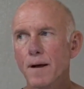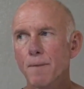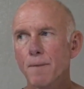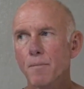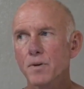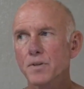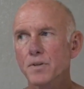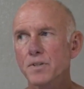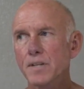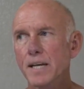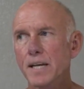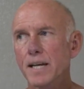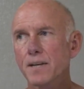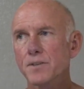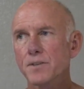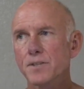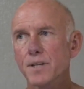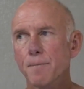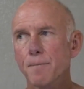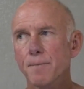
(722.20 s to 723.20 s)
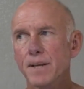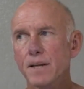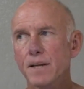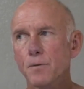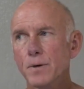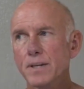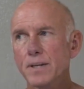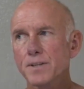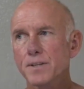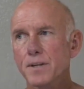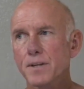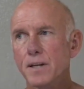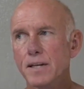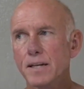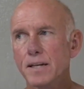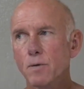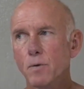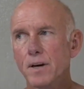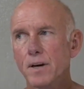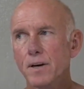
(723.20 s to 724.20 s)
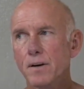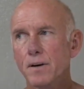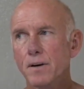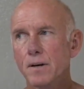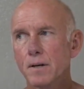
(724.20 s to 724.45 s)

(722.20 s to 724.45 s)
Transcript: remember seeing something recently